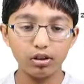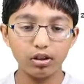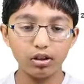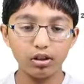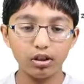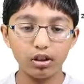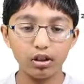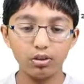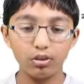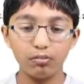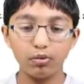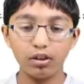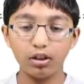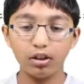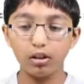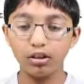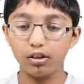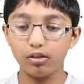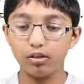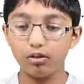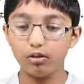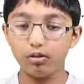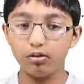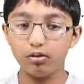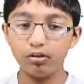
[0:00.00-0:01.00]
time
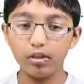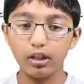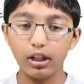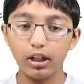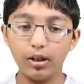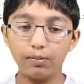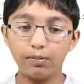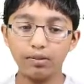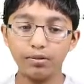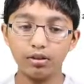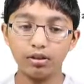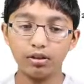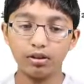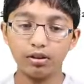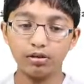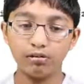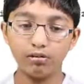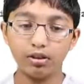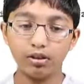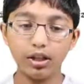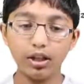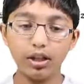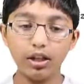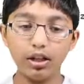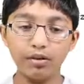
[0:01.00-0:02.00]
underscore elapsed
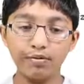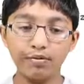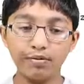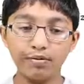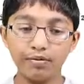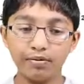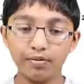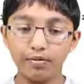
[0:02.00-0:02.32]
3,